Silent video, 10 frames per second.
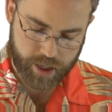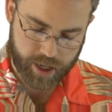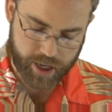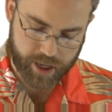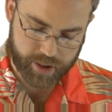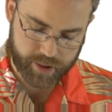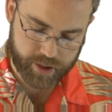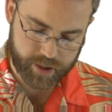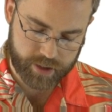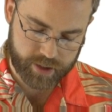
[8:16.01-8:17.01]
and
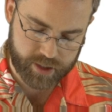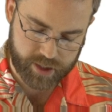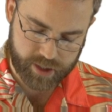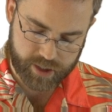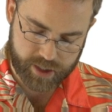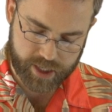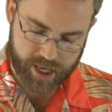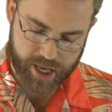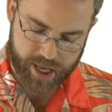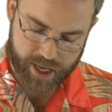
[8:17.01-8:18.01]
then
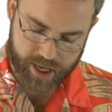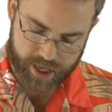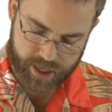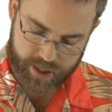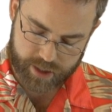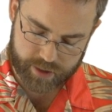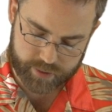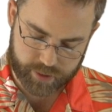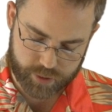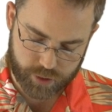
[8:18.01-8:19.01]
K
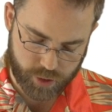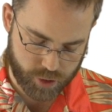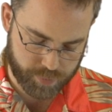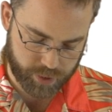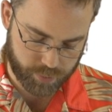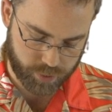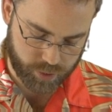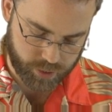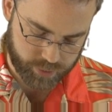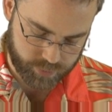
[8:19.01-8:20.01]
is the term that we're on,